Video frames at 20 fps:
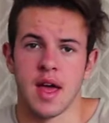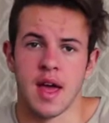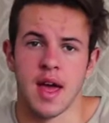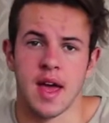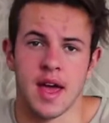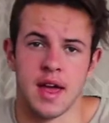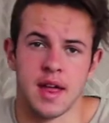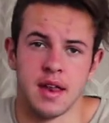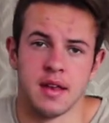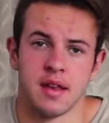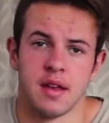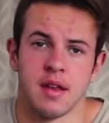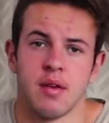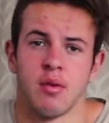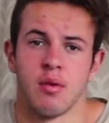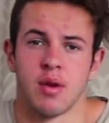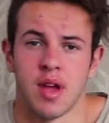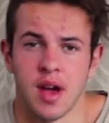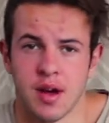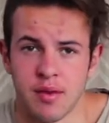and
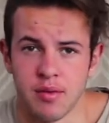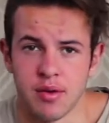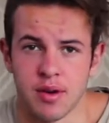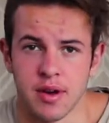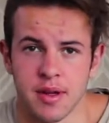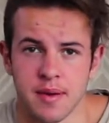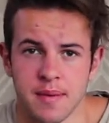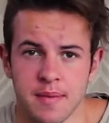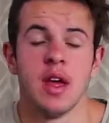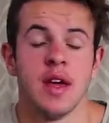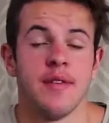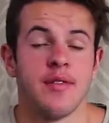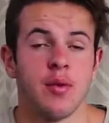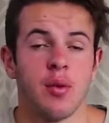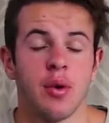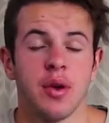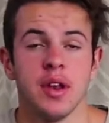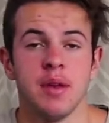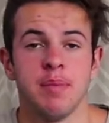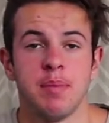recovery. If
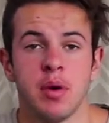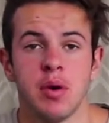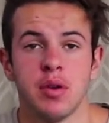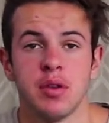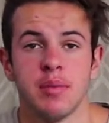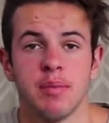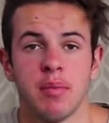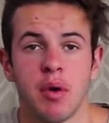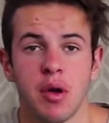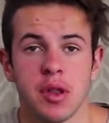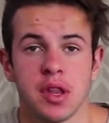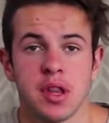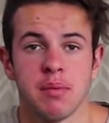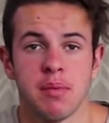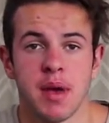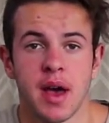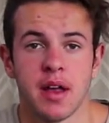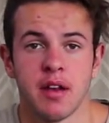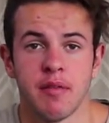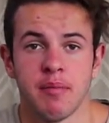you're wanting to build the most
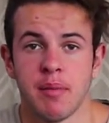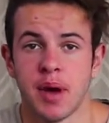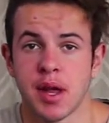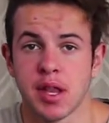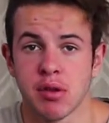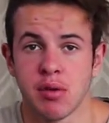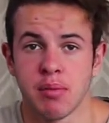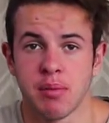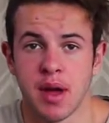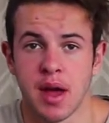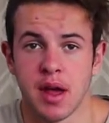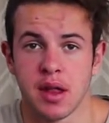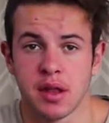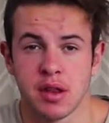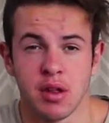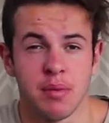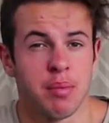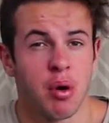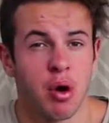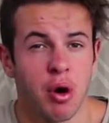amount of muscle
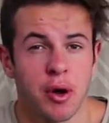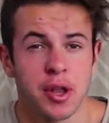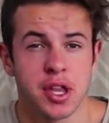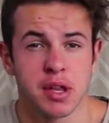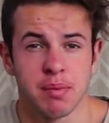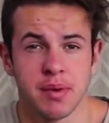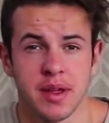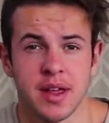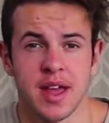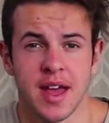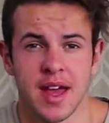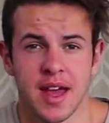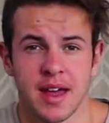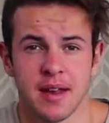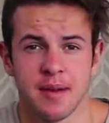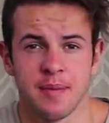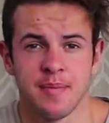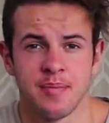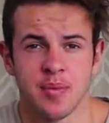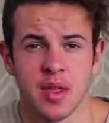mass you possibly
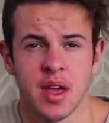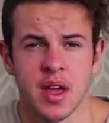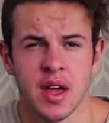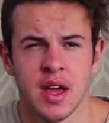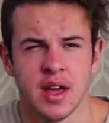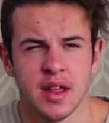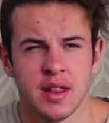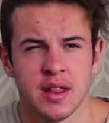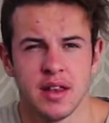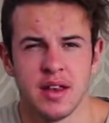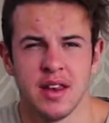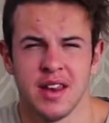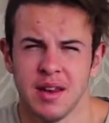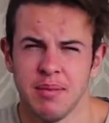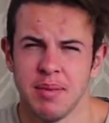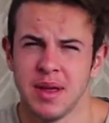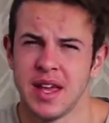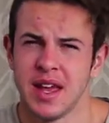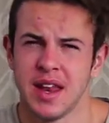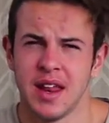can, you need
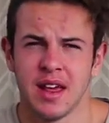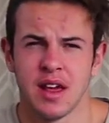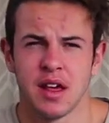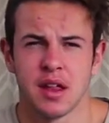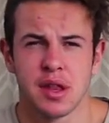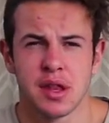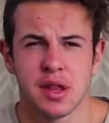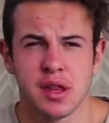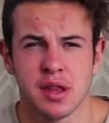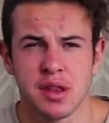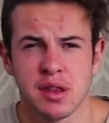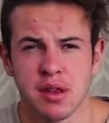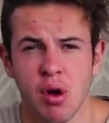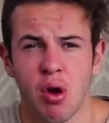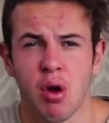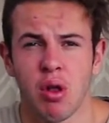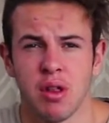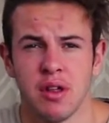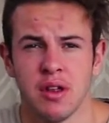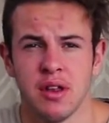to be getting a
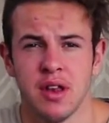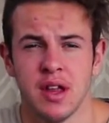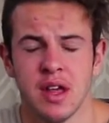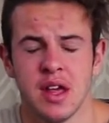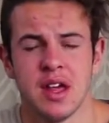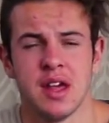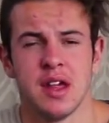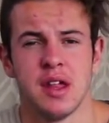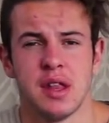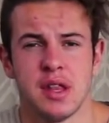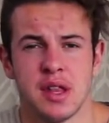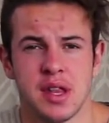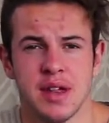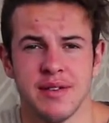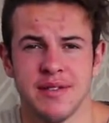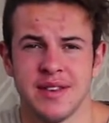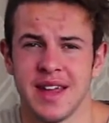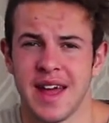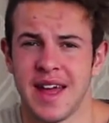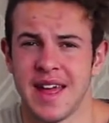solid
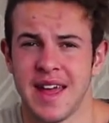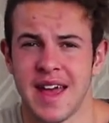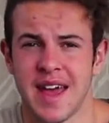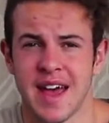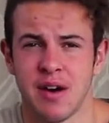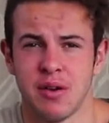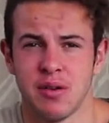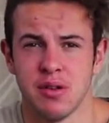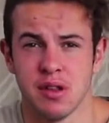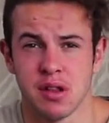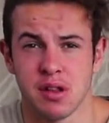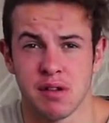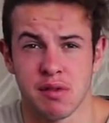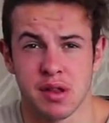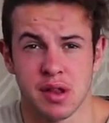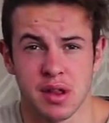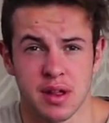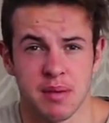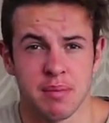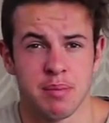7 to 8 hours of
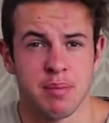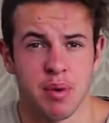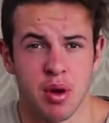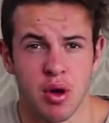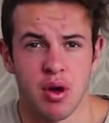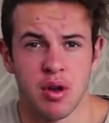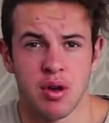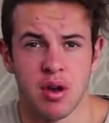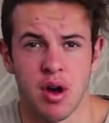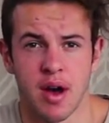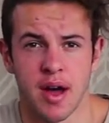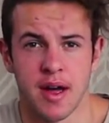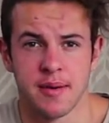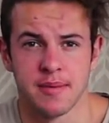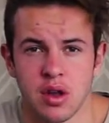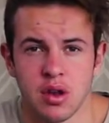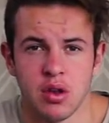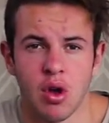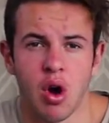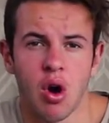sleep per night.
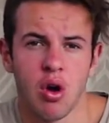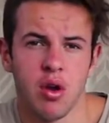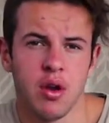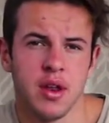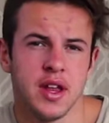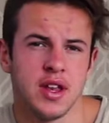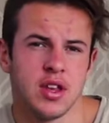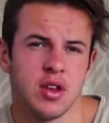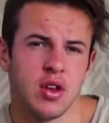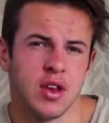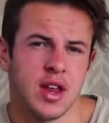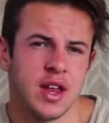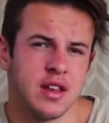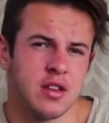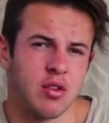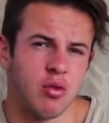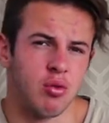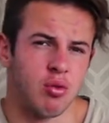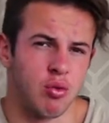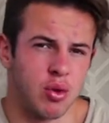Not only do you need
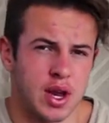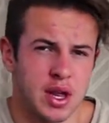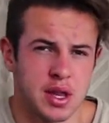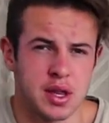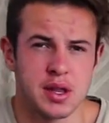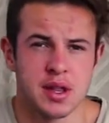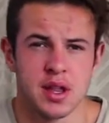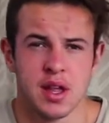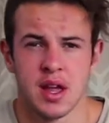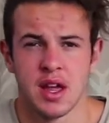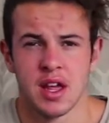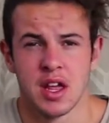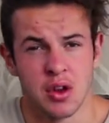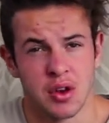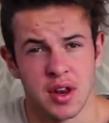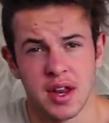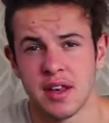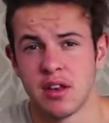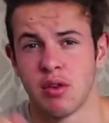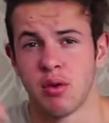to rest, you
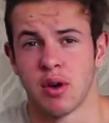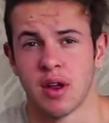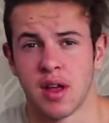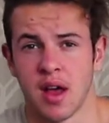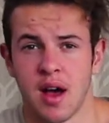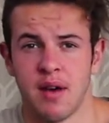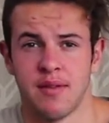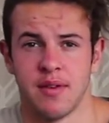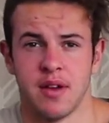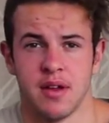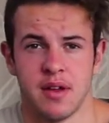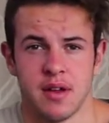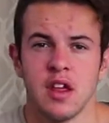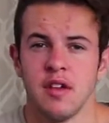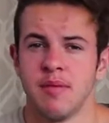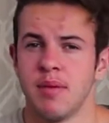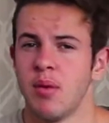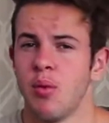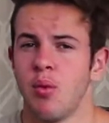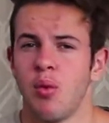need to recover.
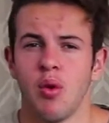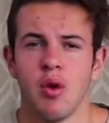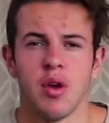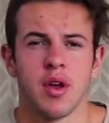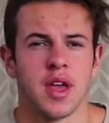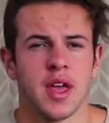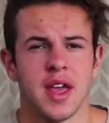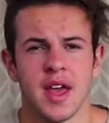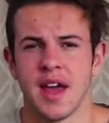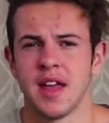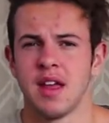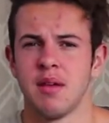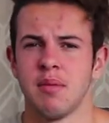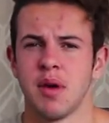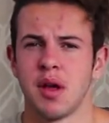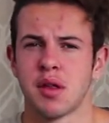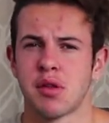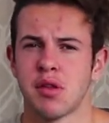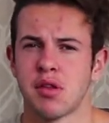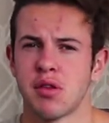You've been working out your
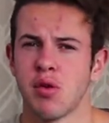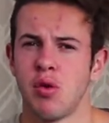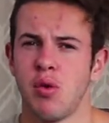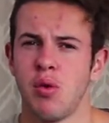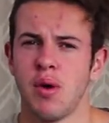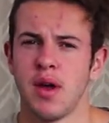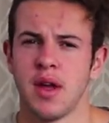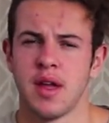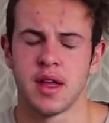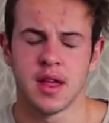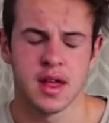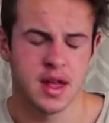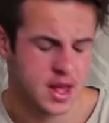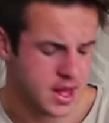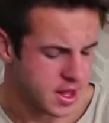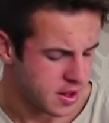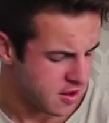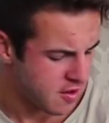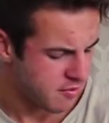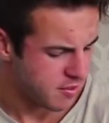muscles all week.
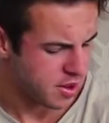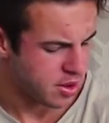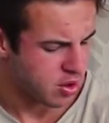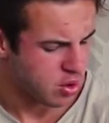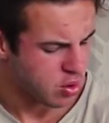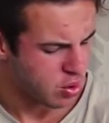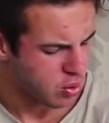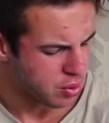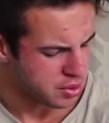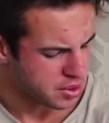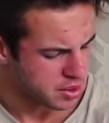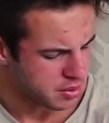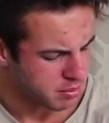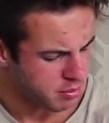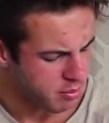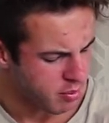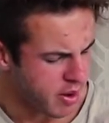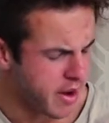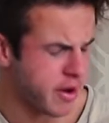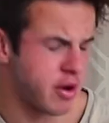You've been
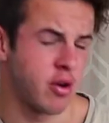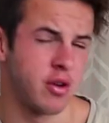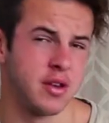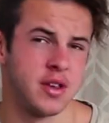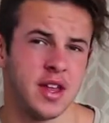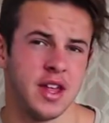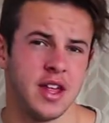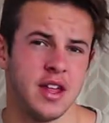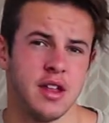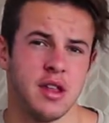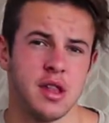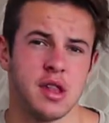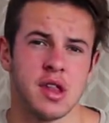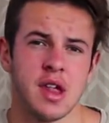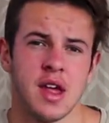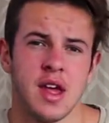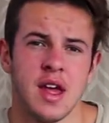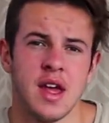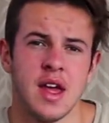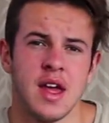causing micro
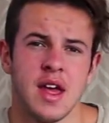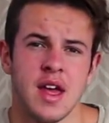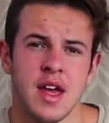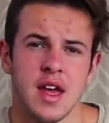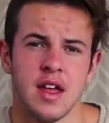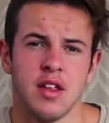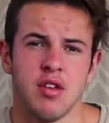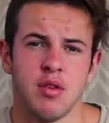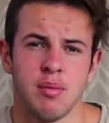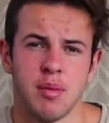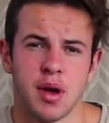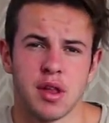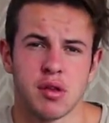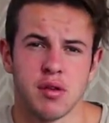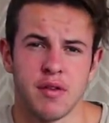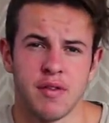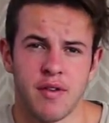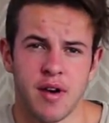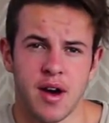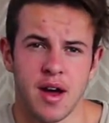tears in your
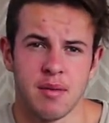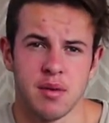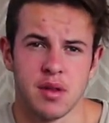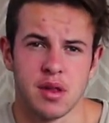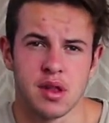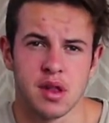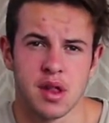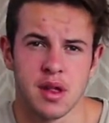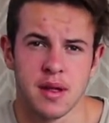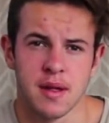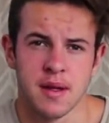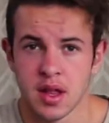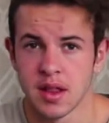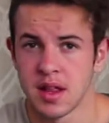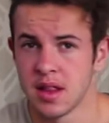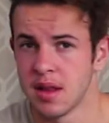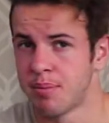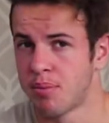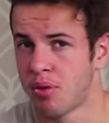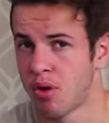muscle fibers.
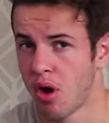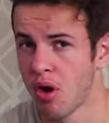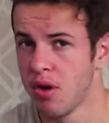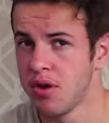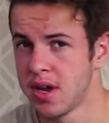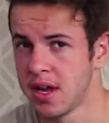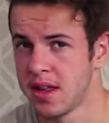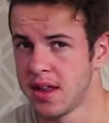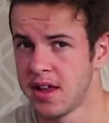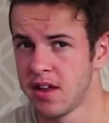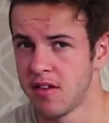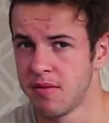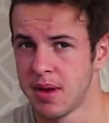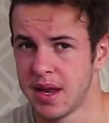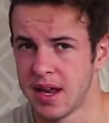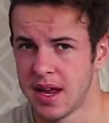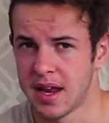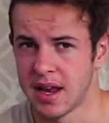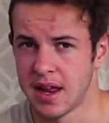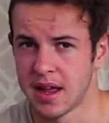And the protein that you've
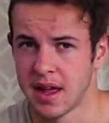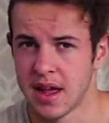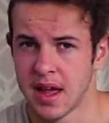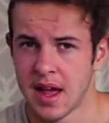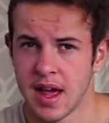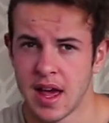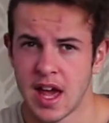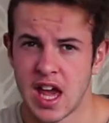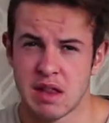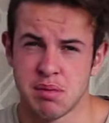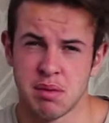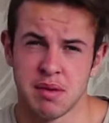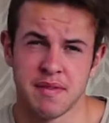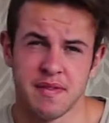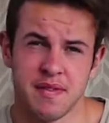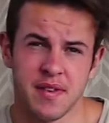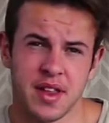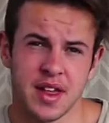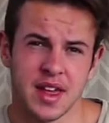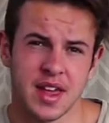been eating has been
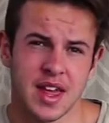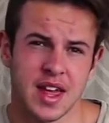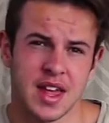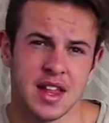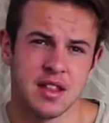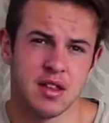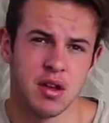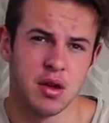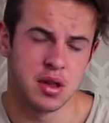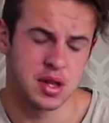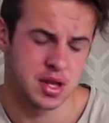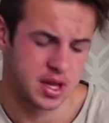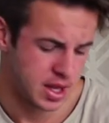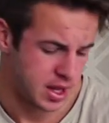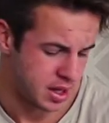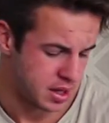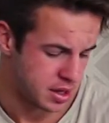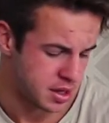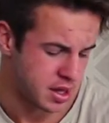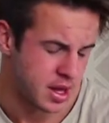filling in those
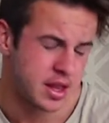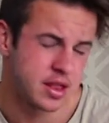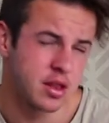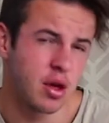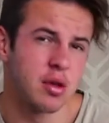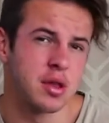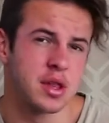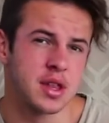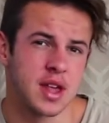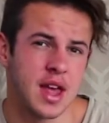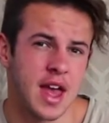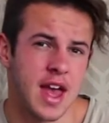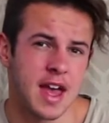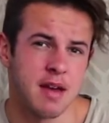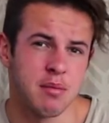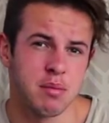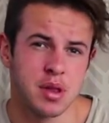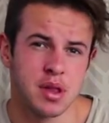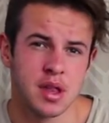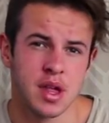tears, those
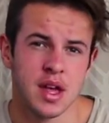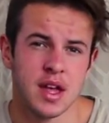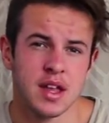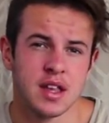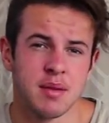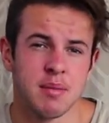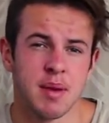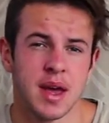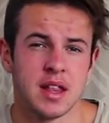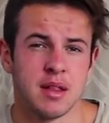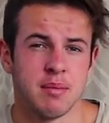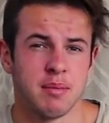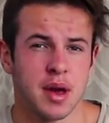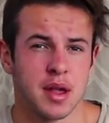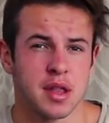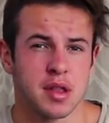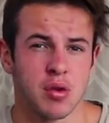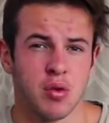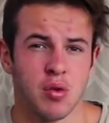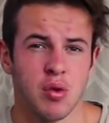gaps, to make the
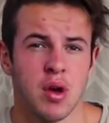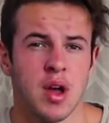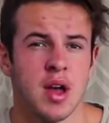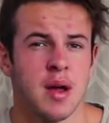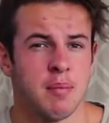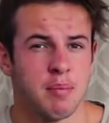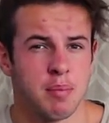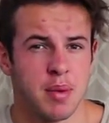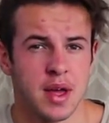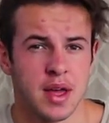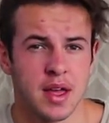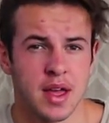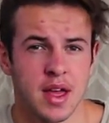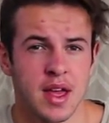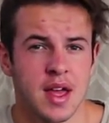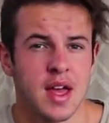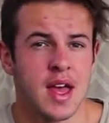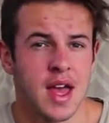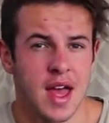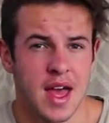muscle
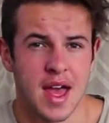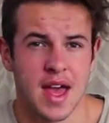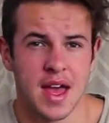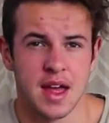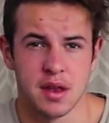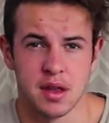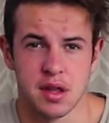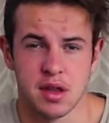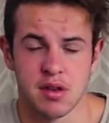bigger and